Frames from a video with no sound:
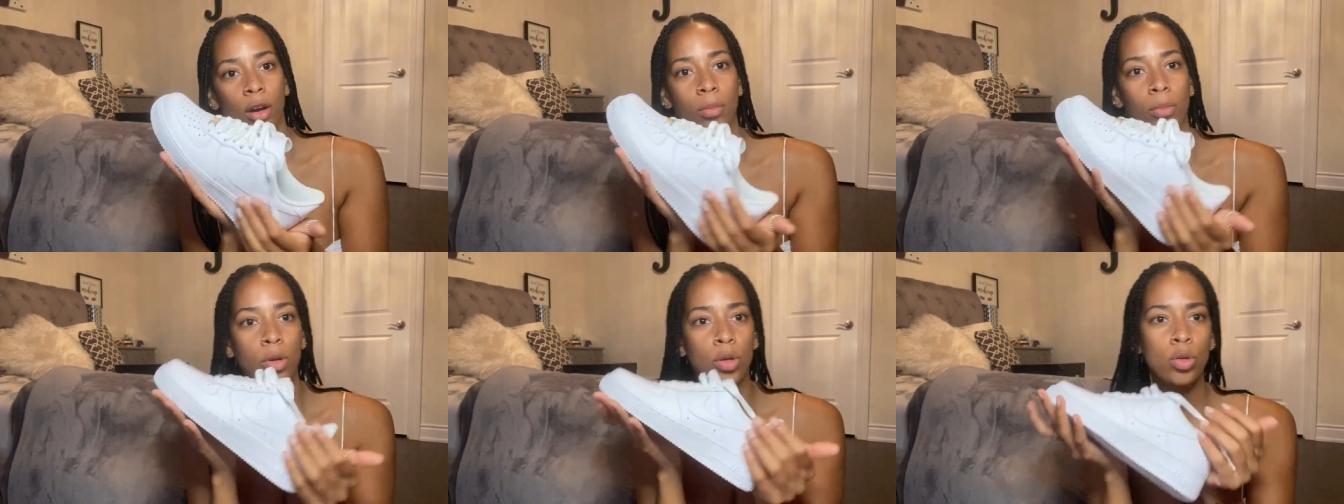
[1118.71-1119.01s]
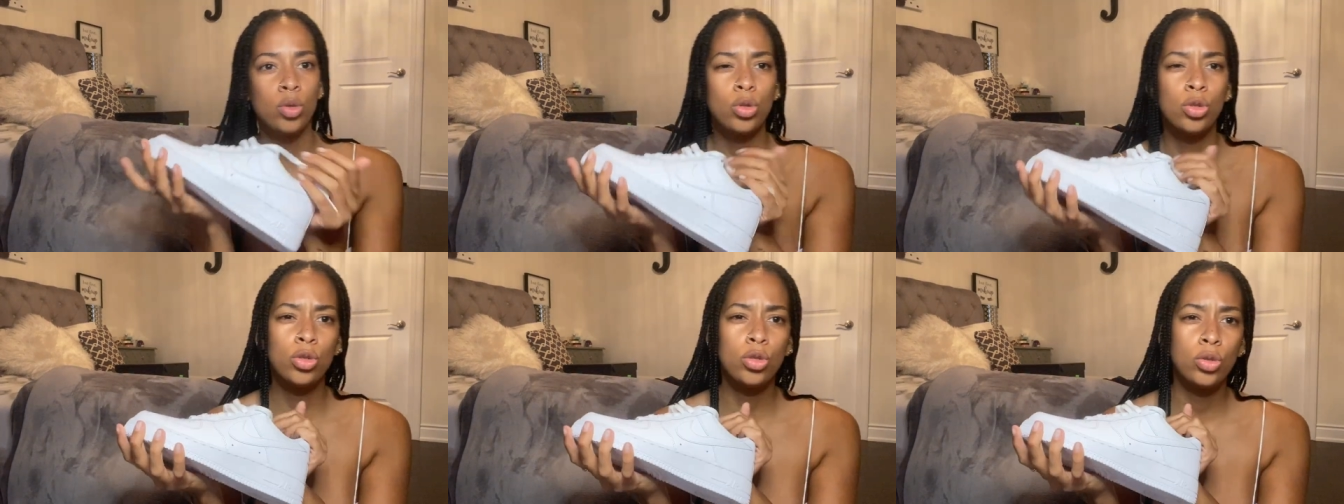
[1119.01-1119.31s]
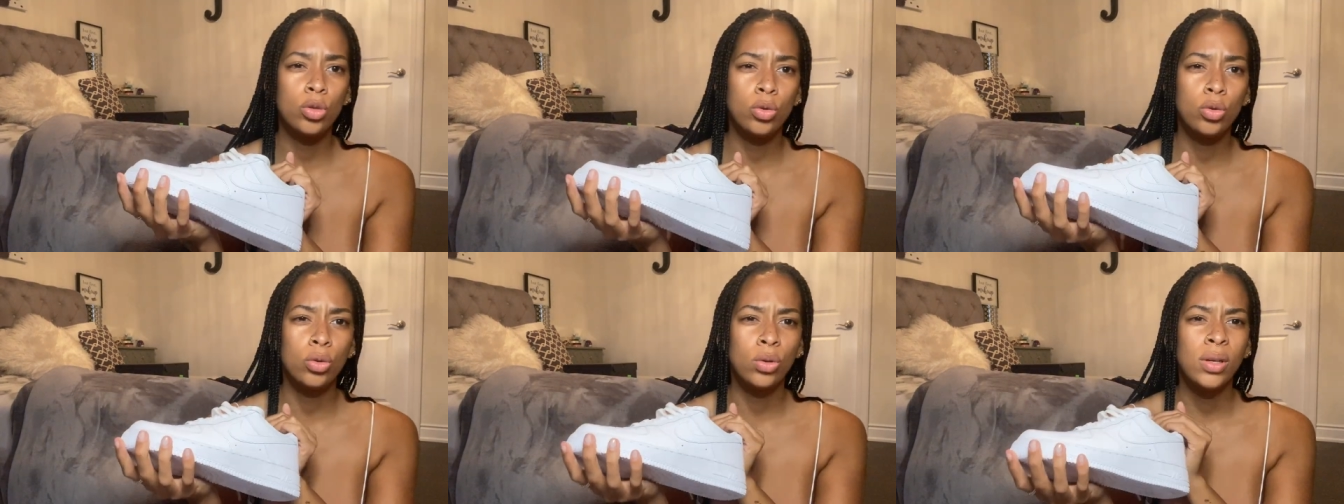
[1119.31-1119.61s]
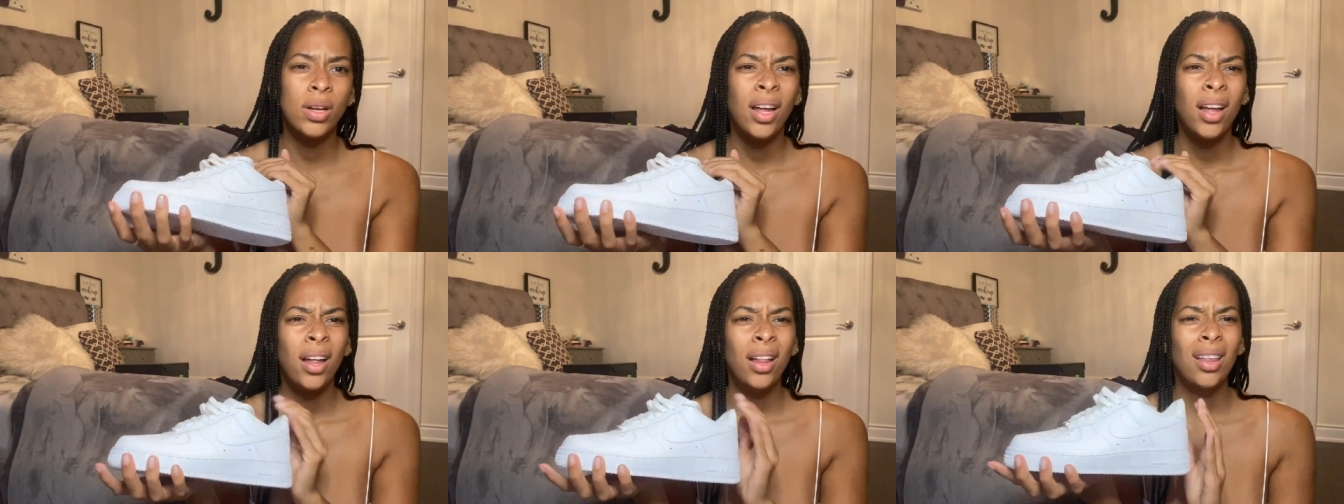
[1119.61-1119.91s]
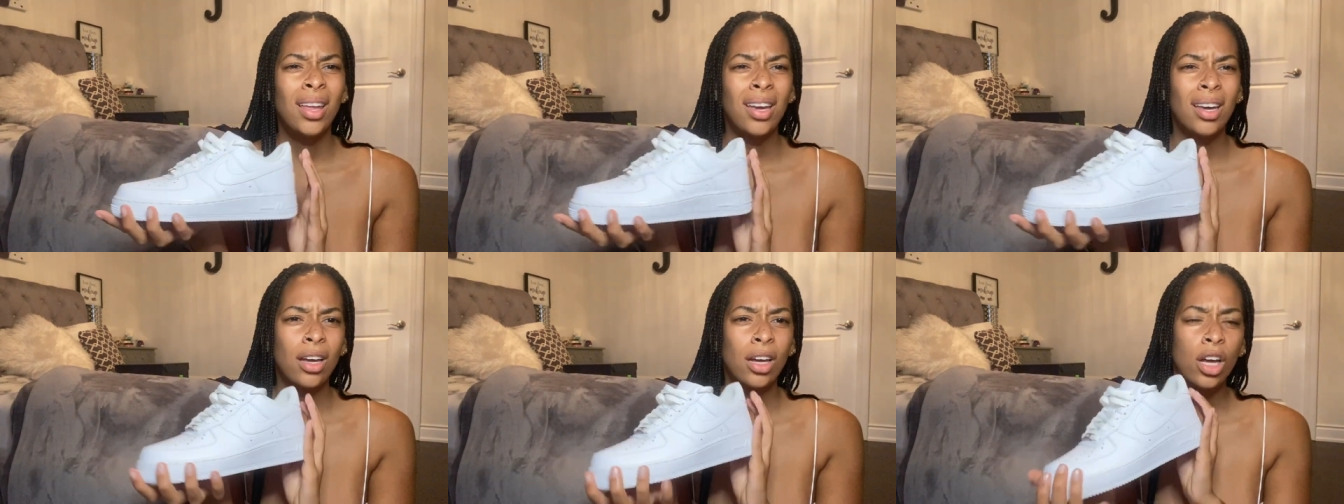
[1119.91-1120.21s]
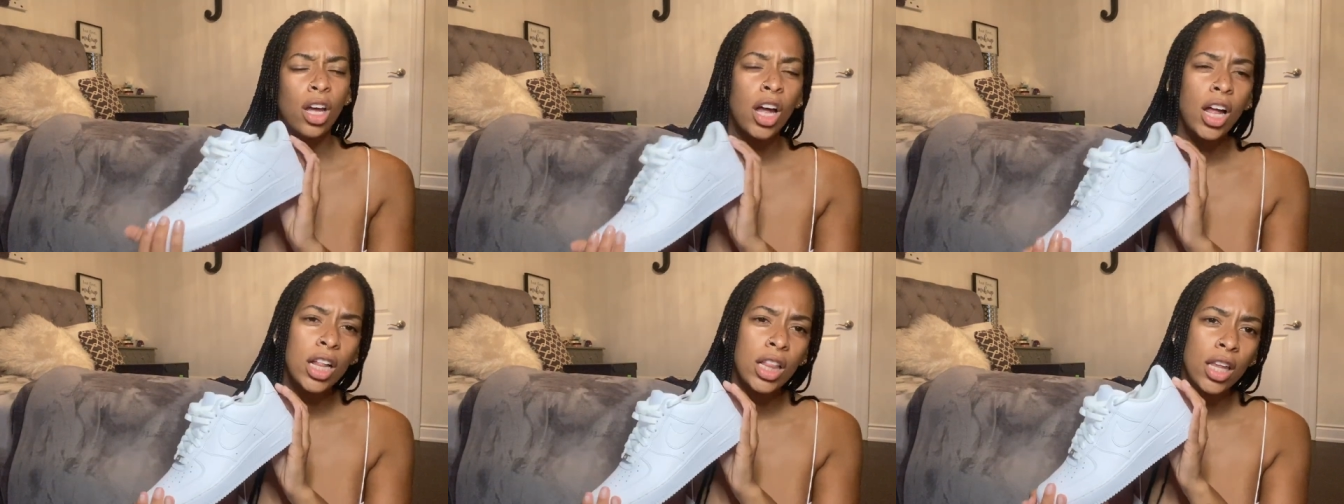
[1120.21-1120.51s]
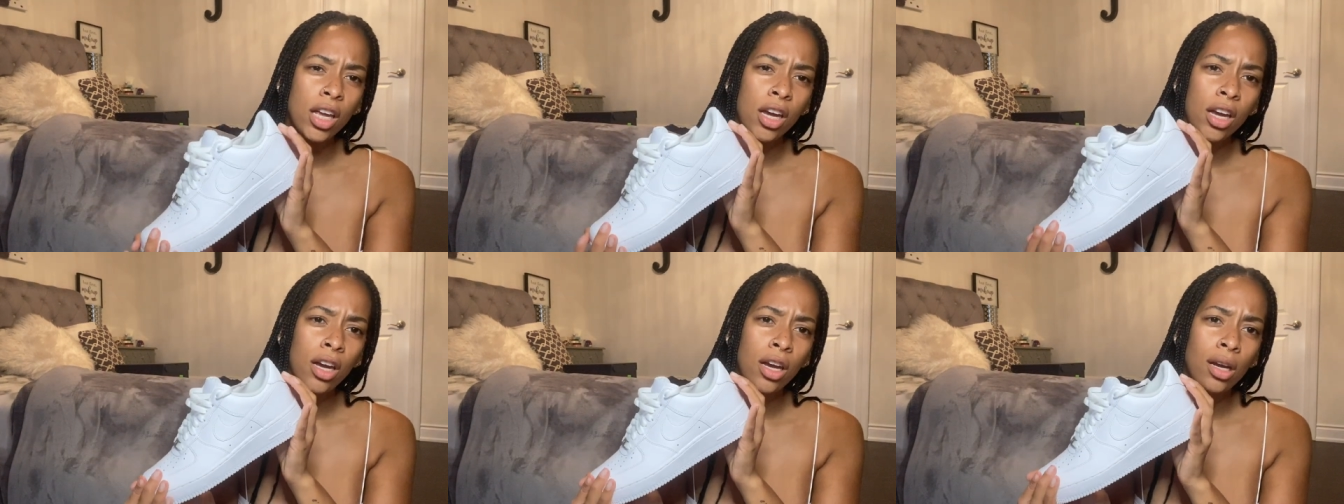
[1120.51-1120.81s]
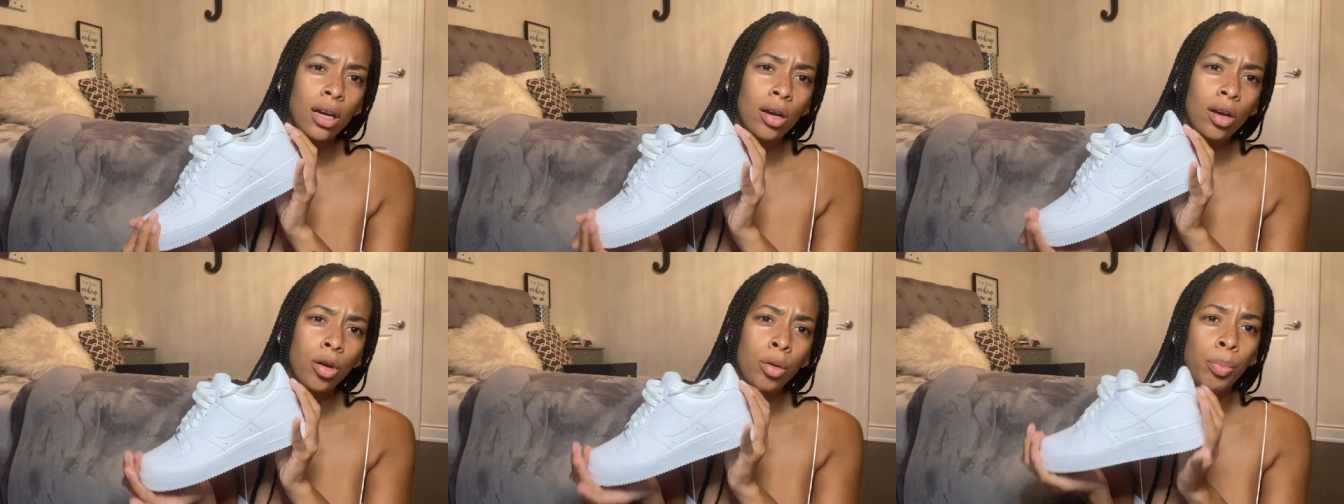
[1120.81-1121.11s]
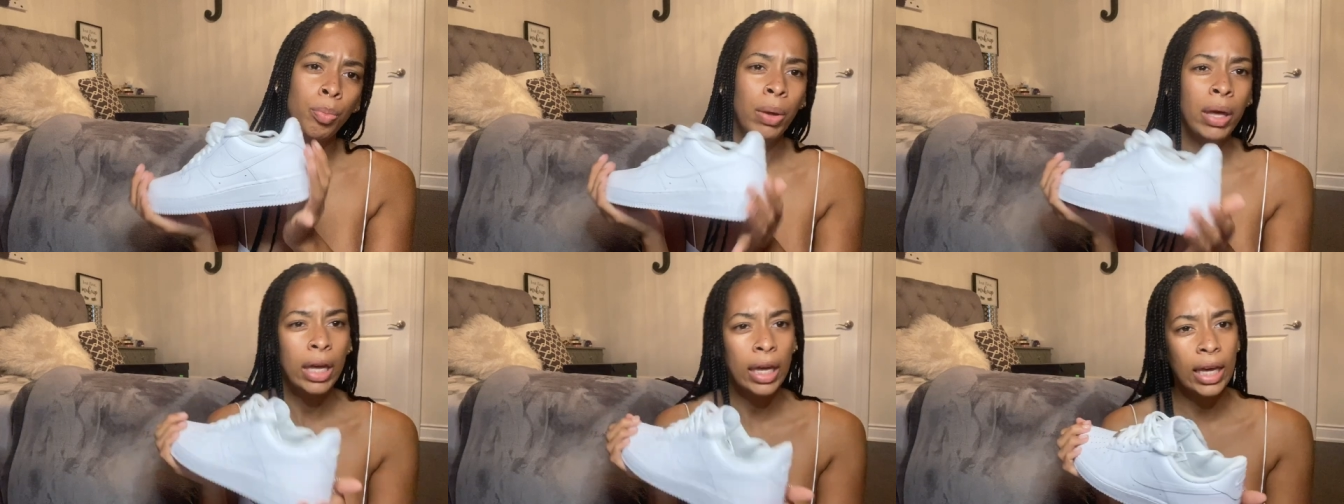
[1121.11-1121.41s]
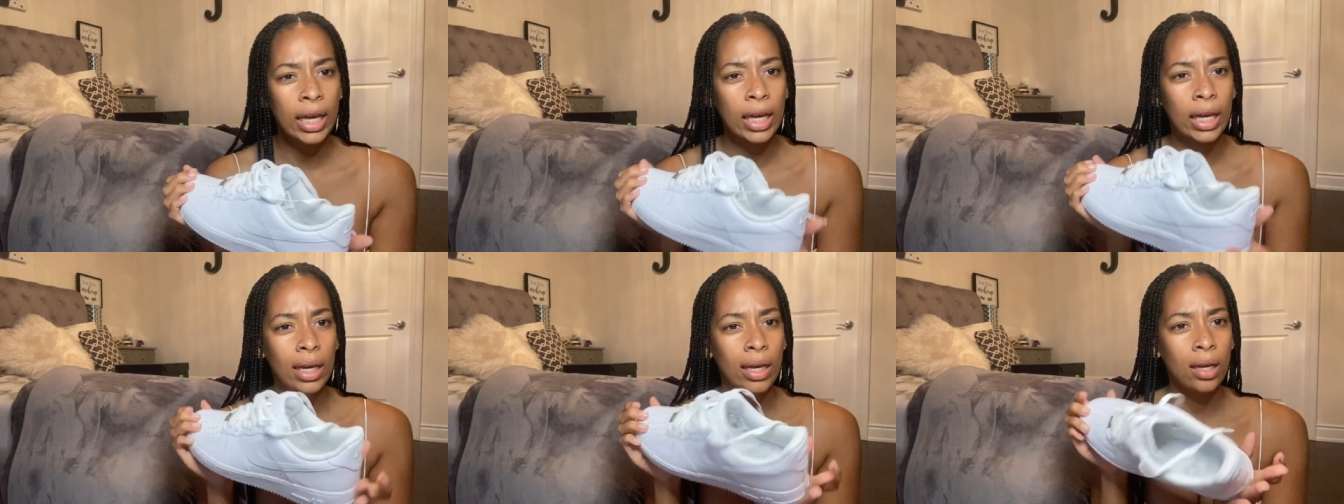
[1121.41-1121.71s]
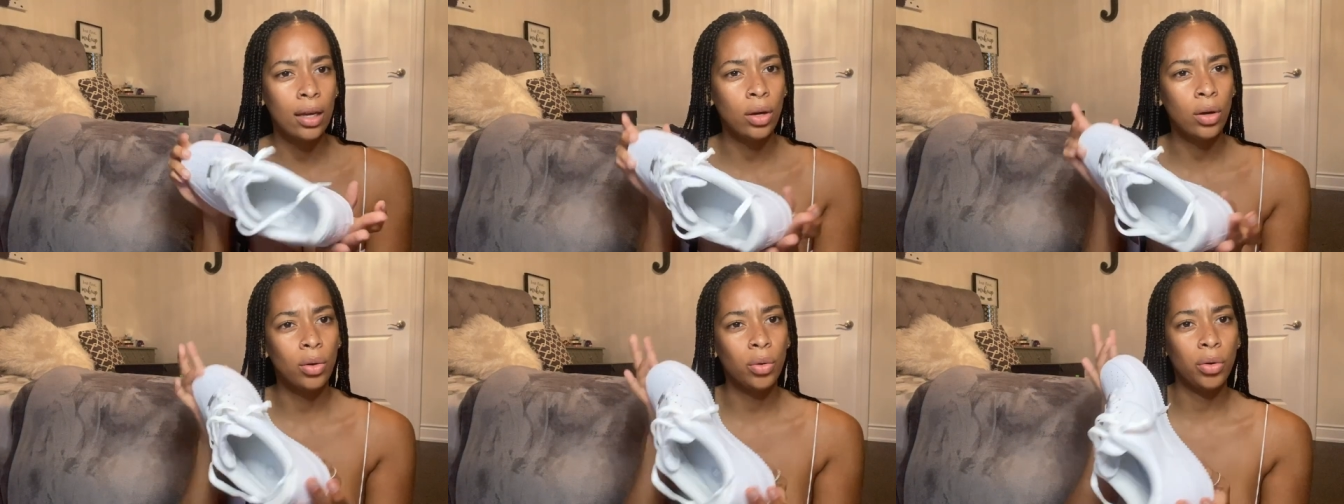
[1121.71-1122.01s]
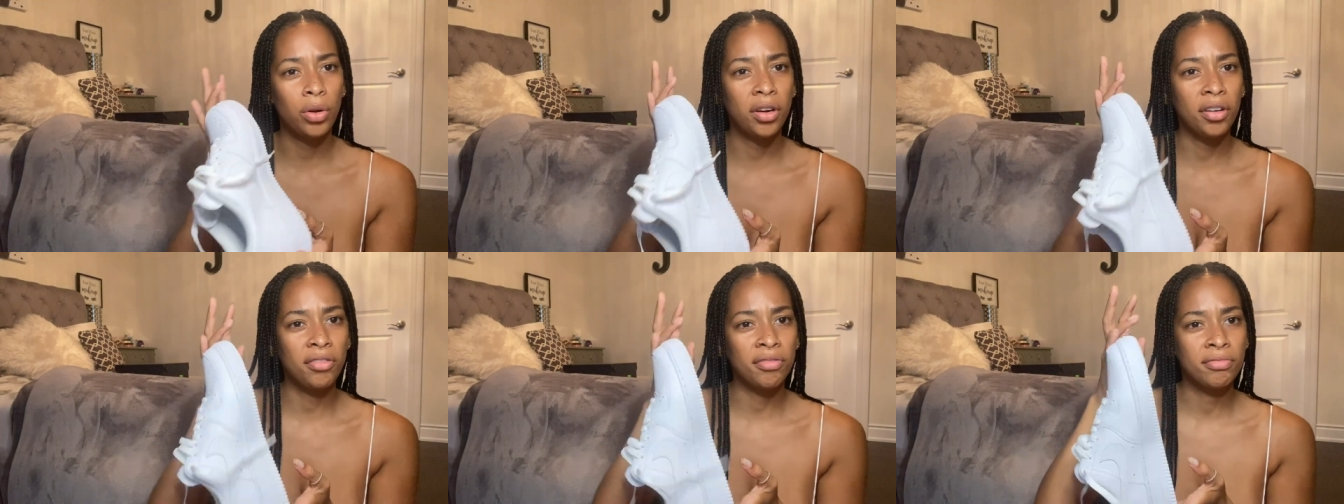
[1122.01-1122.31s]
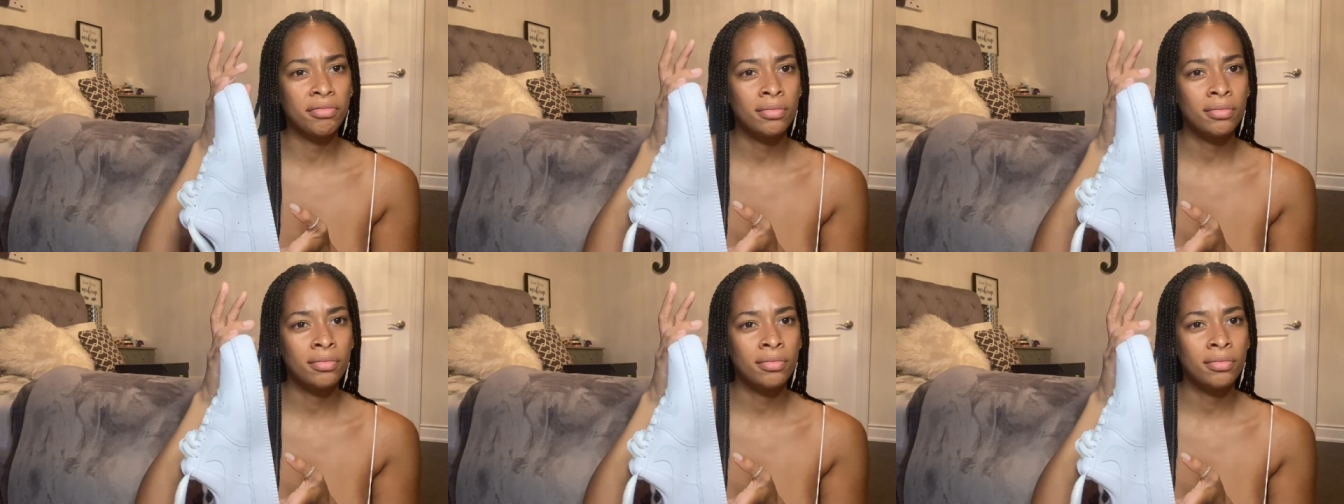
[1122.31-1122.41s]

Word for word: I'm going to do like a color or pink or